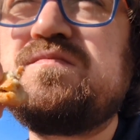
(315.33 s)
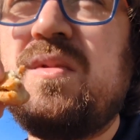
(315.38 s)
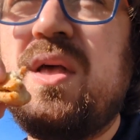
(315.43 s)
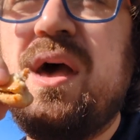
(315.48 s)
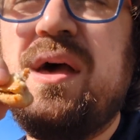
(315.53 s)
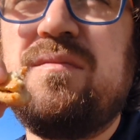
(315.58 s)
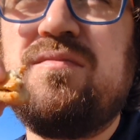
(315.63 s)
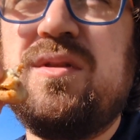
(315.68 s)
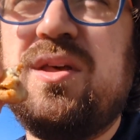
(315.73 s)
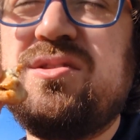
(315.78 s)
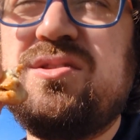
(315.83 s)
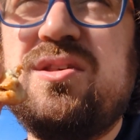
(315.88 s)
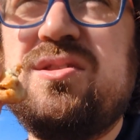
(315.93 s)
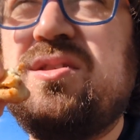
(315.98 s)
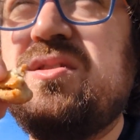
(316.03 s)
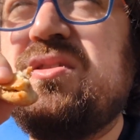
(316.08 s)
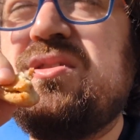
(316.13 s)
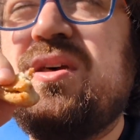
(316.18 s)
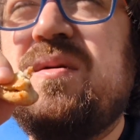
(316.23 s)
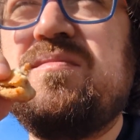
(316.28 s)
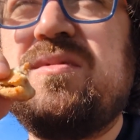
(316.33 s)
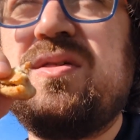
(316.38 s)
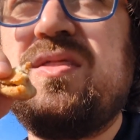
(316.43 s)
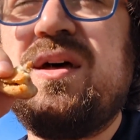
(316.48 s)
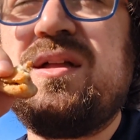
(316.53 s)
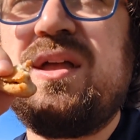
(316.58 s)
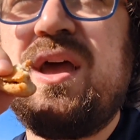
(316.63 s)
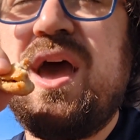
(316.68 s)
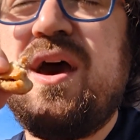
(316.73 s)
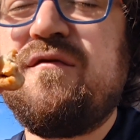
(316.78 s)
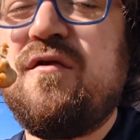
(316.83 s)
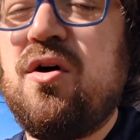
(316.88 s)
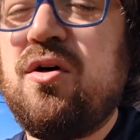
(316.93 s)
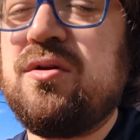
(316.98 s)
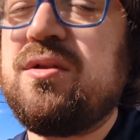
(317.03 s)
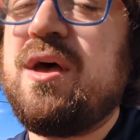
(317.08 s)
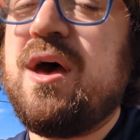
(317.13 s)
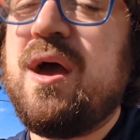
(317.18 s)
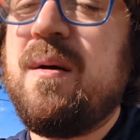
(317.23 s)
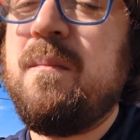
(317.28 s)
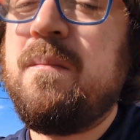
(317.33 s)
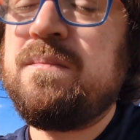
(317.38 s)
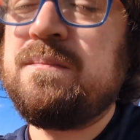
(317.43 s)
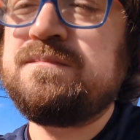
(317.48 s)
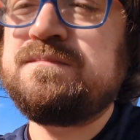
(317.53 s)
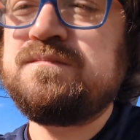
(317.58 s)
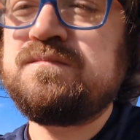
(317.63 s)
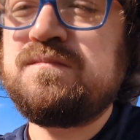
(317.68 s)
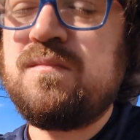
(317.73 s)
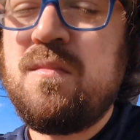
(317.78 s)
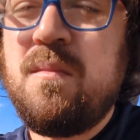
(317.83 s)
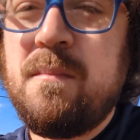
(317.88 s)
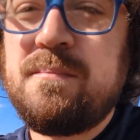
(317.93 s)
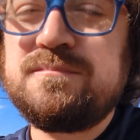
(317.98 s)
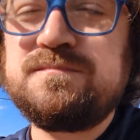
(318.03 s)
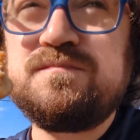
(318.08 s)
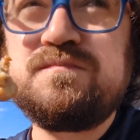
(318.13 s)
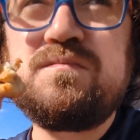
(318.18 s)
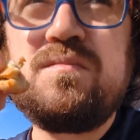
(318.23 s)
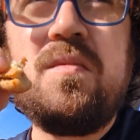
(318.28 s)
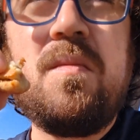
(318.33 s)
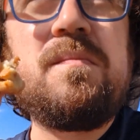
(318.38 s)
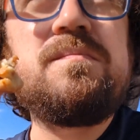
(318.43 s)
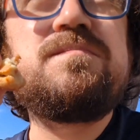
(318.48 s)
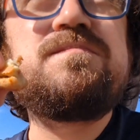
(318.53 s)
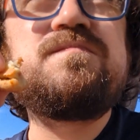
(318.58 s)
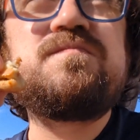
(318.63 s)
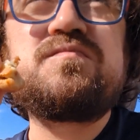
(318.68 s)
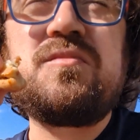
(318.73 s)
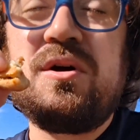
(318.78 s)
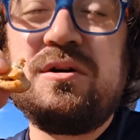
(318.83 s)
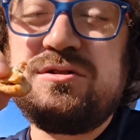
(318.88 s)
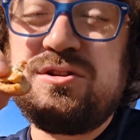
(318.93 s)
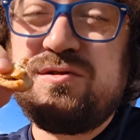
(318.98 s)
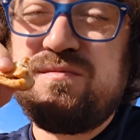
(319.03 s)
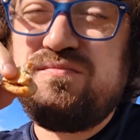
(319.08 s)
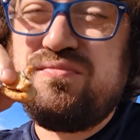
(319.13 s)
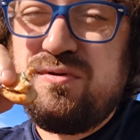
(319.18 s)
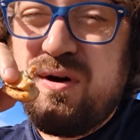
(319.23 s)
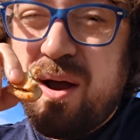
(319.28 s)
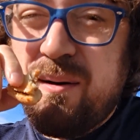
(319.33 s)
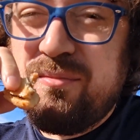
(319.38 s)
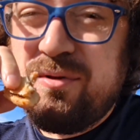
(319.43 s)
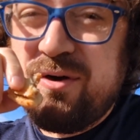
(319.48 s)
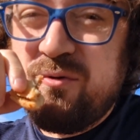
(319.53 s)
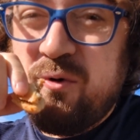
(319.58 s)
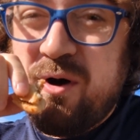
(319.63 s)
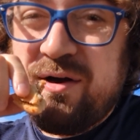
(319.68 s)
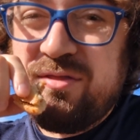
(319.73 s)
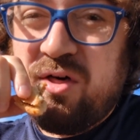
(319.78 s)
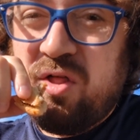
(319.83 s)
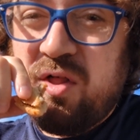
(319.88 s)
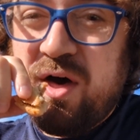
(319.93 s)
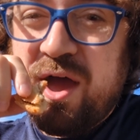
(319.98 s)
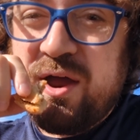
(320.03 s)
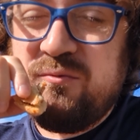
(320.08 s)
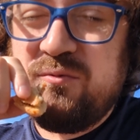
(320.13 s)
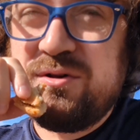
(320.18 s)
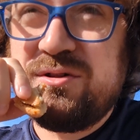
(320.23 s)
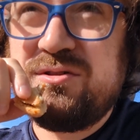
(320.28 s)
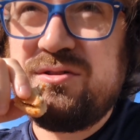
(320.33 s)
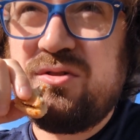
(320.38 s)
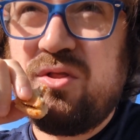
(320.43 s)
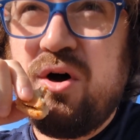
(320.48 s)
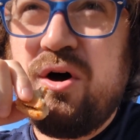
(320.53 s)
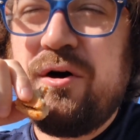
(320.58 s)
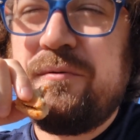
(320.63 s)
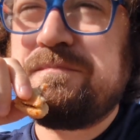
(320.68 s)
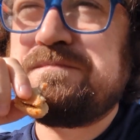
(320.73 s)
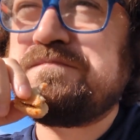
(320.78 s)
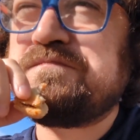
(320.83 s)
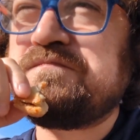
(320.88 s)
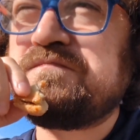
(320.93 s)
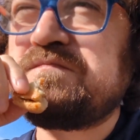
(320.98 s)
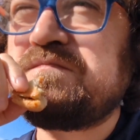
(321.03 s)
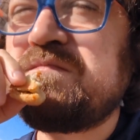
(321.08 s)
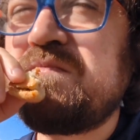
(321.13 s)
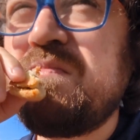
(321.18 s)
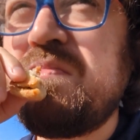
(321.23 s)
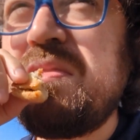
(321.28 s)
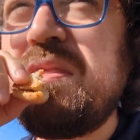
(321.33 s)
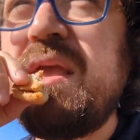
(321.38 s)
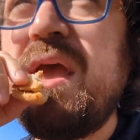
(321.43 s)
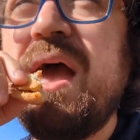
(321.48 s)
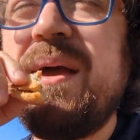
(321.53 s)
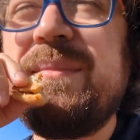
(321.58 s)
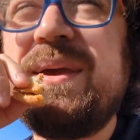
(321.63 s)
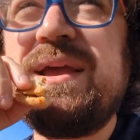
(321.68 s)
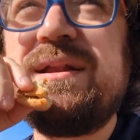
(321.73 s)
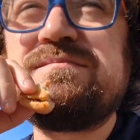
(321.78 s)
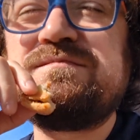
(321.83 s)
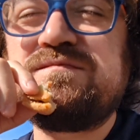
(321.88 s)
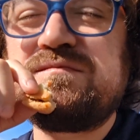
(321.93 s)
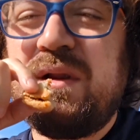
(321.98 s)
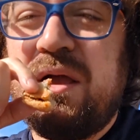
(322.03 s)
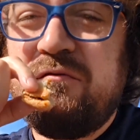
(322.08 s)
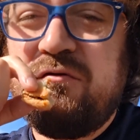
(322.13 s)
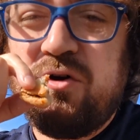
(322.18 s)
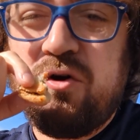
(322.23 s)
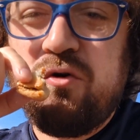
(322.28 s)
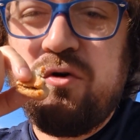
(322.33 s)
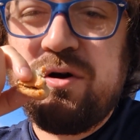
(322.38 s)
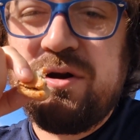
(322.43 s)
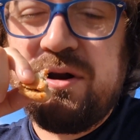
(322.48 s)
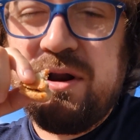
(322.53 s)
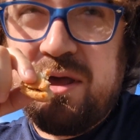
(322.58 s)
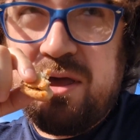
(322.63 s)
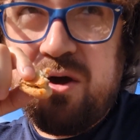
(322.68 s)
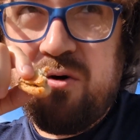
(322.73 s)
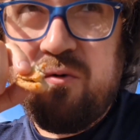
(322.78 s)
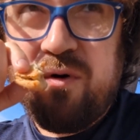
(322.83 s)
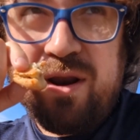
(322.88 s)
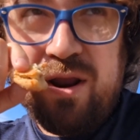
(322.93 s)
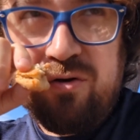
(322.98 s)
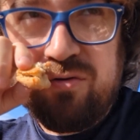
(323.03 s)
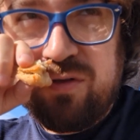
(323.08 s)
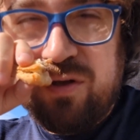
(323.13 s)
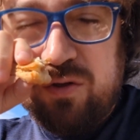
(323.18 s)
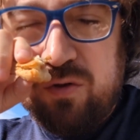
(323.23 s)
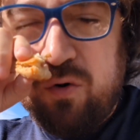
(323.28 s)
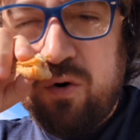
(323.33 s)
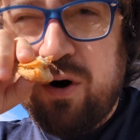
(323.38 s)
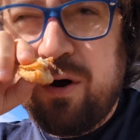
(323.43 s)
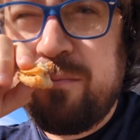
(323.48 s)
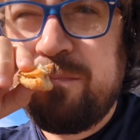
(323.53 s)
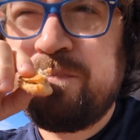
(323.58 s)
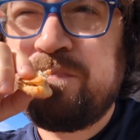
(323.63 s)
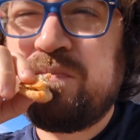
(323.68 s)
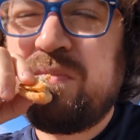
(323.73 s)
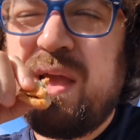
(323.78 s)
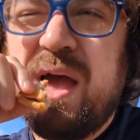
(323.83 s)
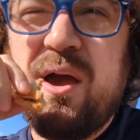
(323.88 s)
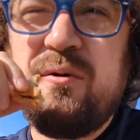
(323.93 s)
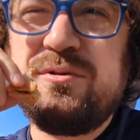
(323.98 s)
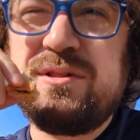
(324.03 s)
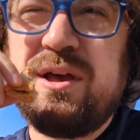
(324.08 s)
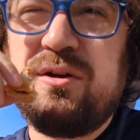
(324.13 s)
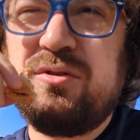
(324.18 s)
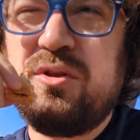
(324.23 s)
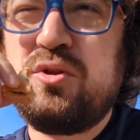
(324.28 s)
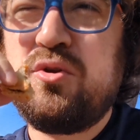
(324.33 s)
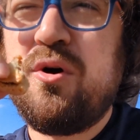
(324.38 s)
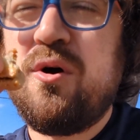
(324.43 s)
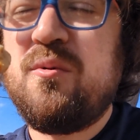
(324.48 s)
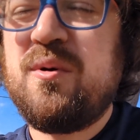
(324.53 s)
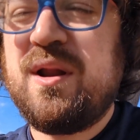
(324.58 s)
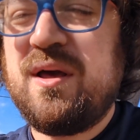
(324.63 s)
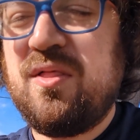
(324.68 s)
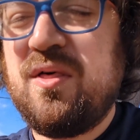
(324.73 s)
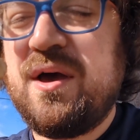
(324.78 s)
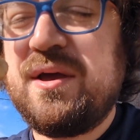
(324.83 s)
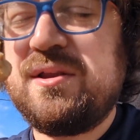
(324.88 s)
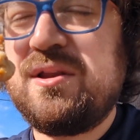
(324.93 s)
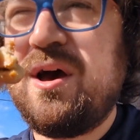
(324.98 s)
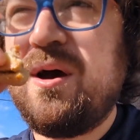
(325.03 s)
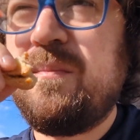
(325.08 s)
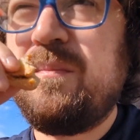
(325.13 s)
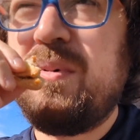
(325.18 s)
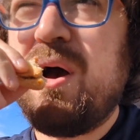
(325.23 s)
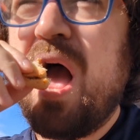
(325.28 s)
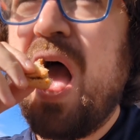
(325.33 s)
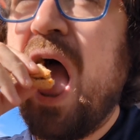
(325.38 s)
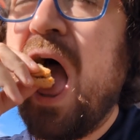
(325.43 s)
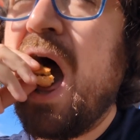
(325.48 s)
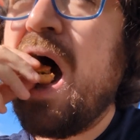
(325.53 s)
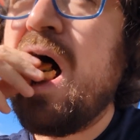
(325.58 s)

And this isn't something that they have all the time. Which is probably why the line was long. I mean, I recorded it. It went out the door. I was out the door when I lined up, but